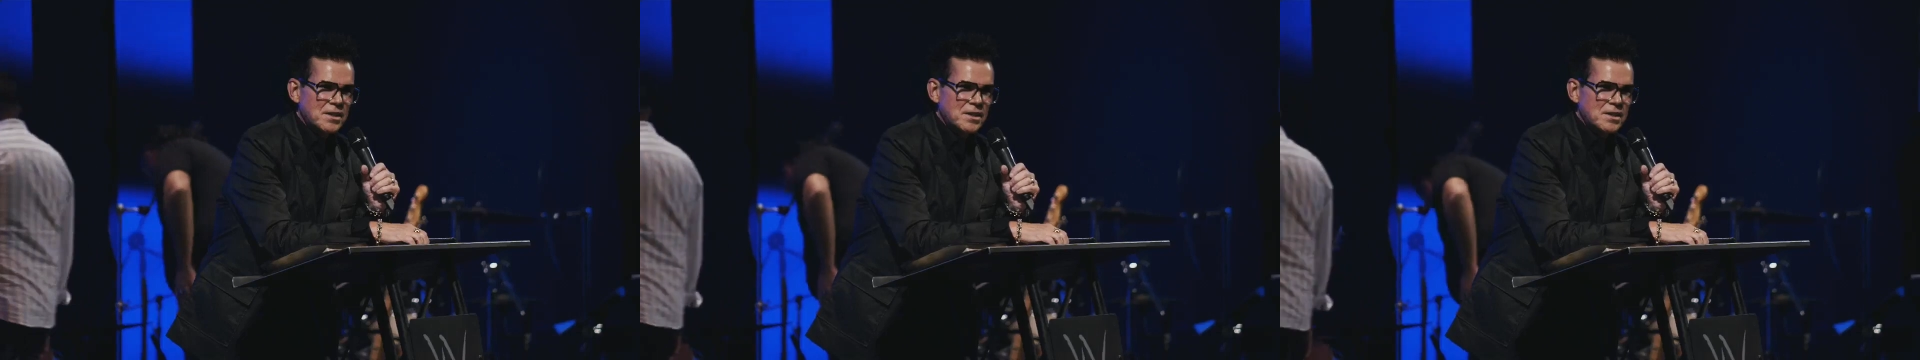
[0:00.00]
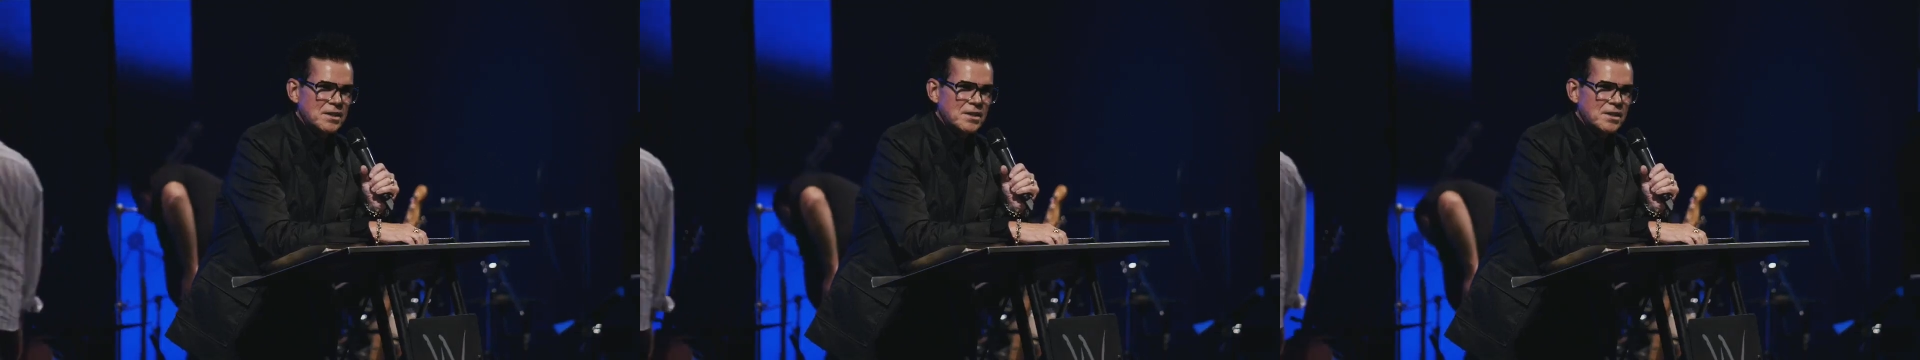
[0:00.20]

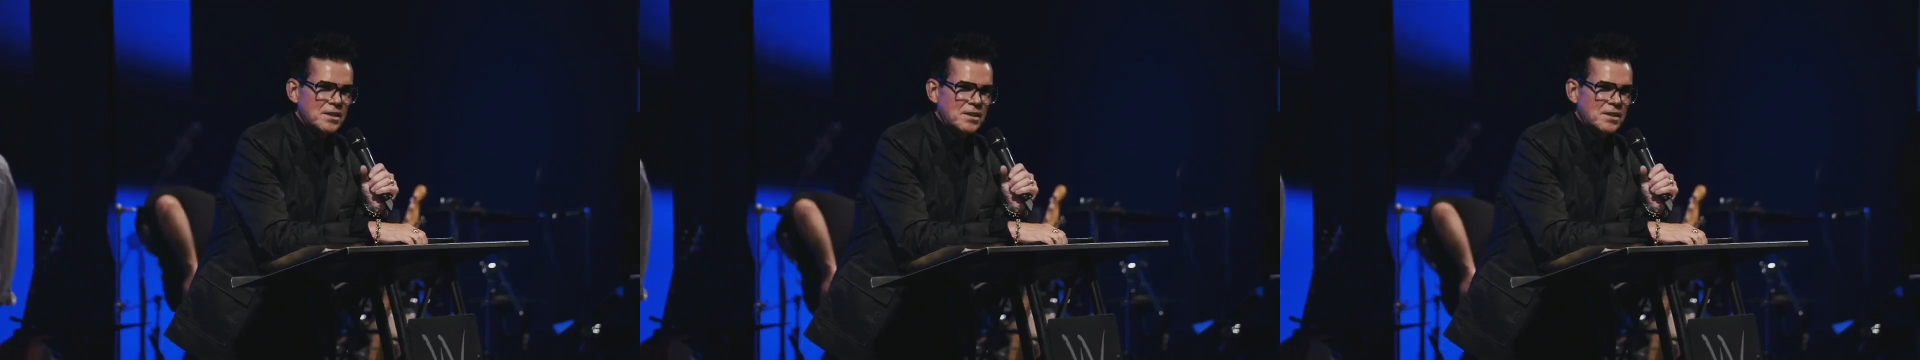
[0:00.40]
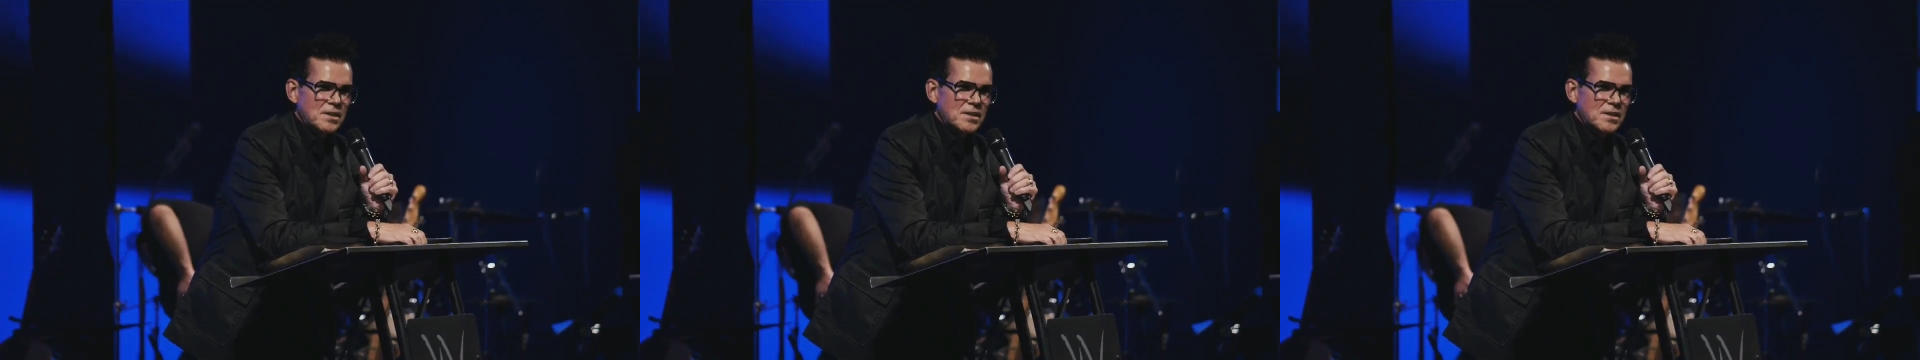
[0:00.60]

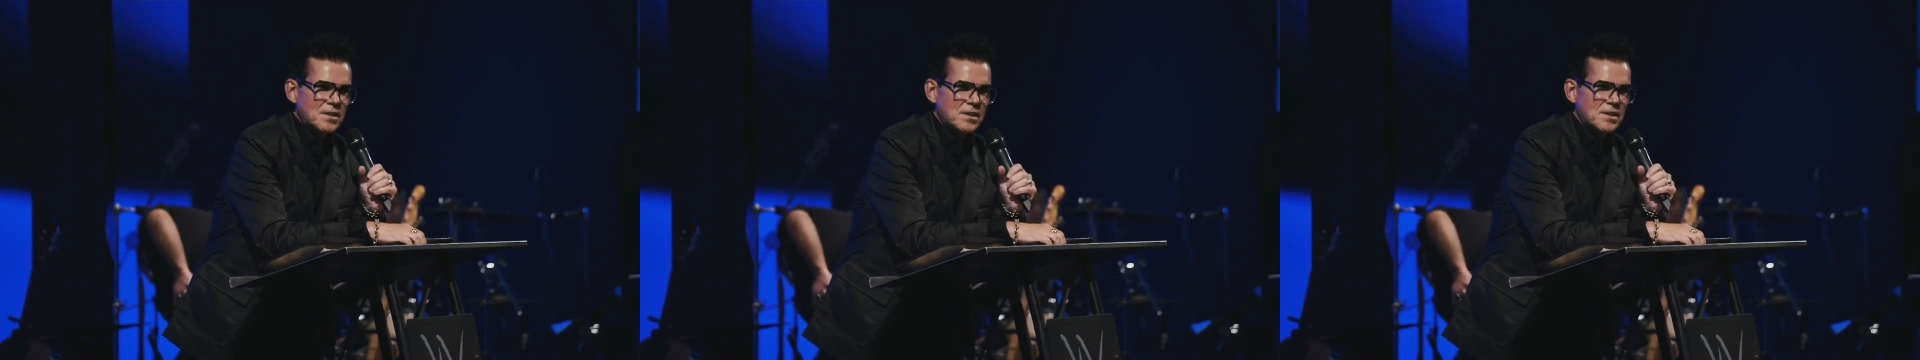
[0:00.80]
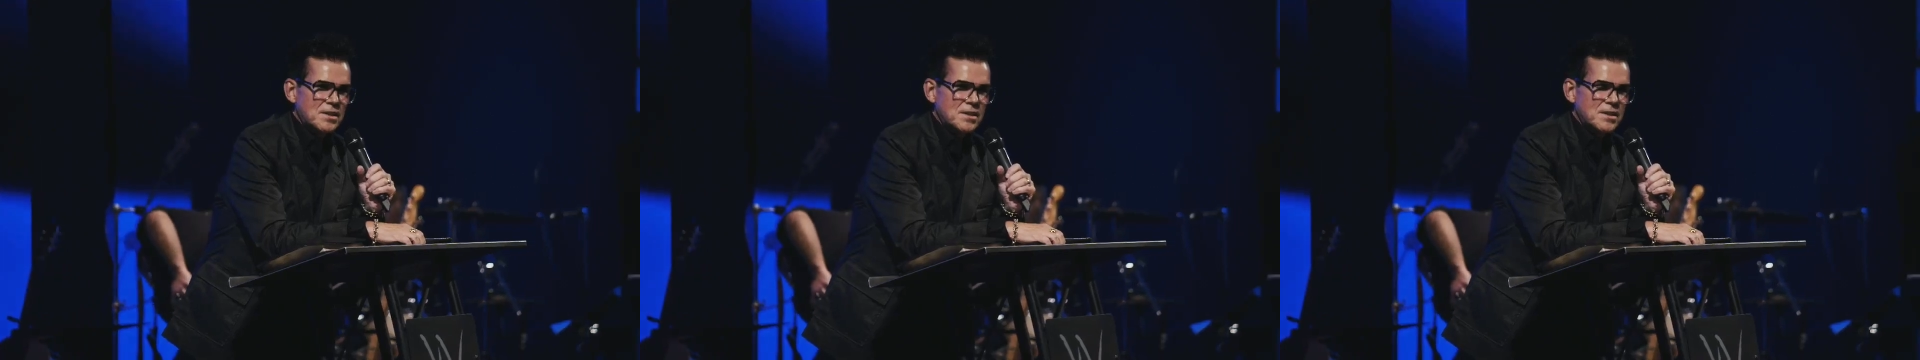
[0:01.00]

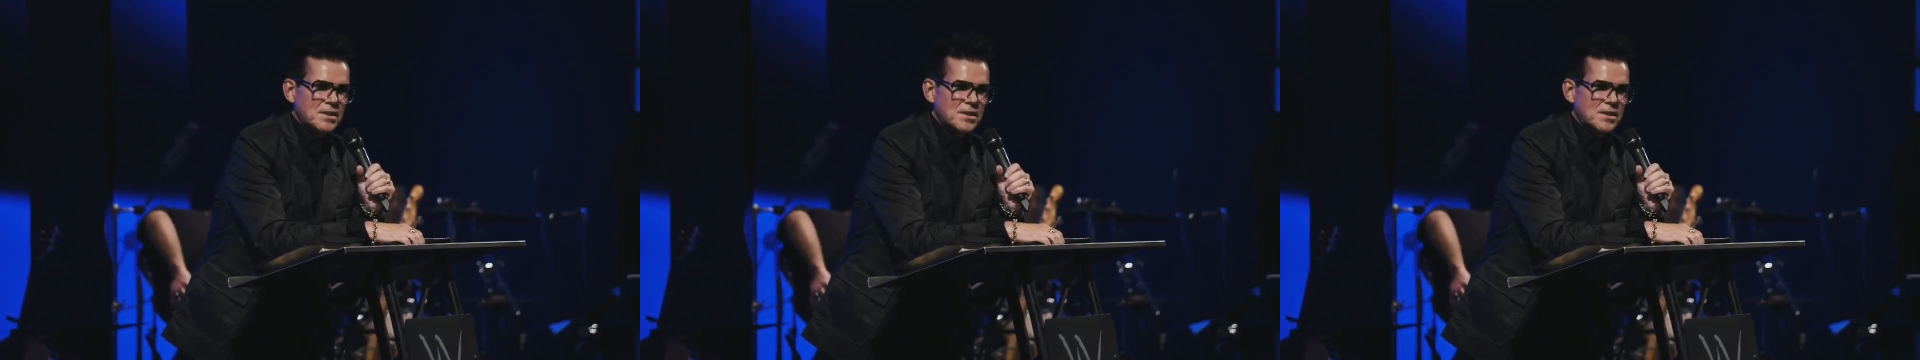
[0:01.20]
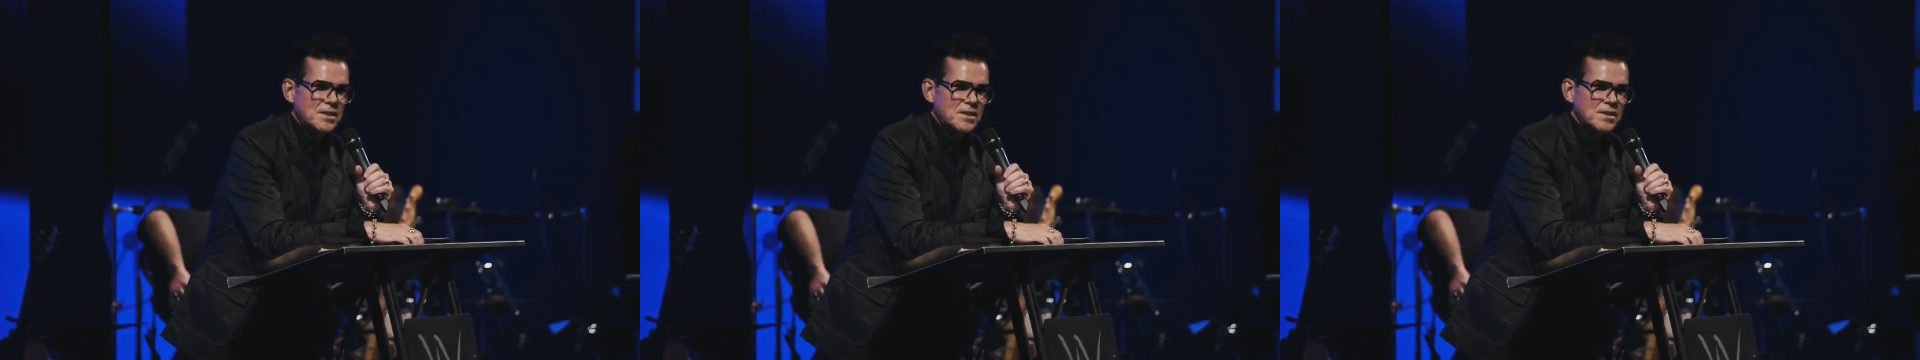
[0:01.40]

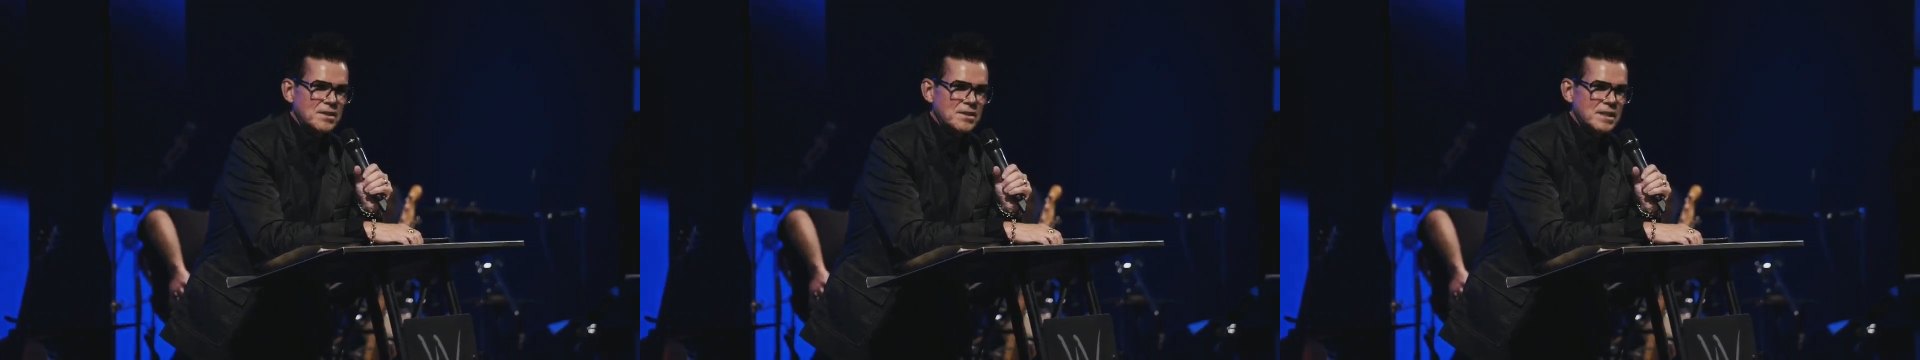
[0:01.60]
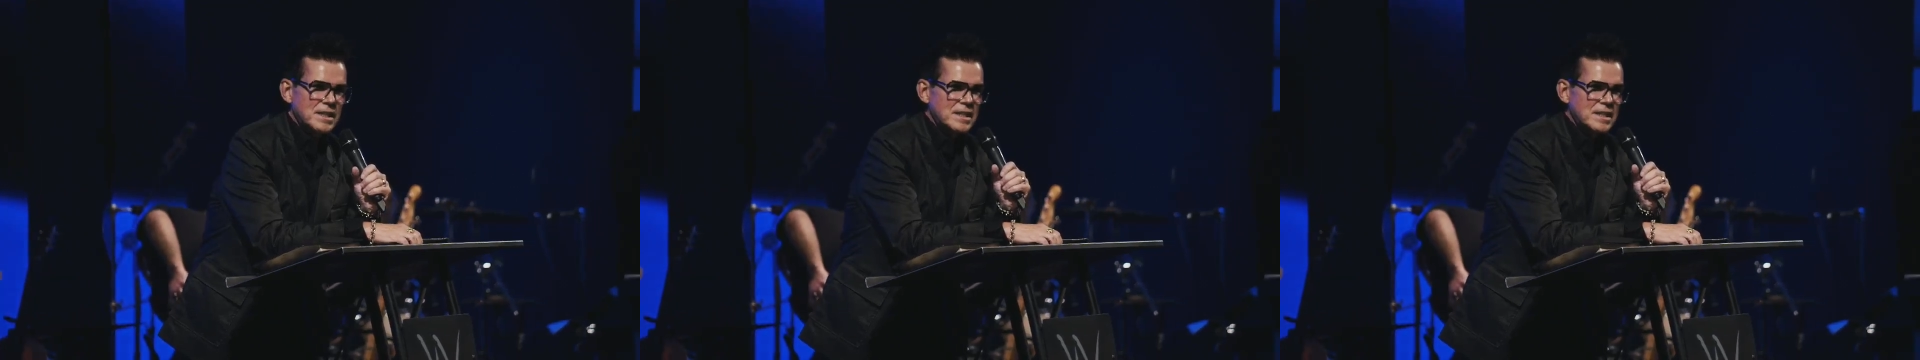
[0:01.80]
(silence)